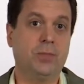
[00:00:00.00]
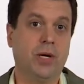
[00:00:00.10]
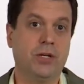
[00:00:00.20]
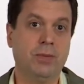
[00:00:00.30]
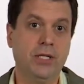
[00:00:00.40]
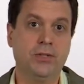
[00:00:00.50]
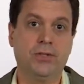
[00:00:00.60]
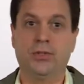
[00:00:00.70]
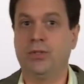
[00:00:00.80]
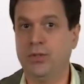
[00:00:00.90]
product
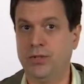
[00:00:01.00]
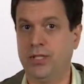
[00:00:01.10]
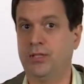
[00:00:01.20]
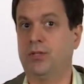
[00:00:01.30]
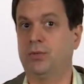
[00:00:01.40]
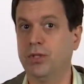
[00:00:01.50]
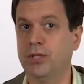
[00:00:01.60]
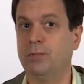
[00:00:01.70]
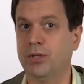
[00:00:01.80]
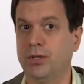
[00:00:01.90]
managers are using to
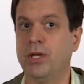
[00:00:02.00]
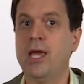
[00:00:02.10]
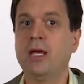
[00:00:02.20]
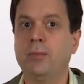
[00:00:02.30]
really build